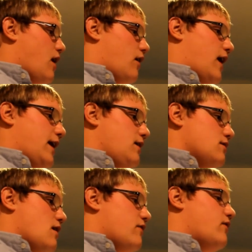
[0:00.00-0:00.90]
All right?
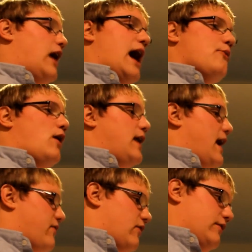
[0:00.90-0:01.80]
So I want
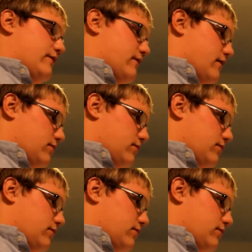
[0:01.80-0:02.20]
answers.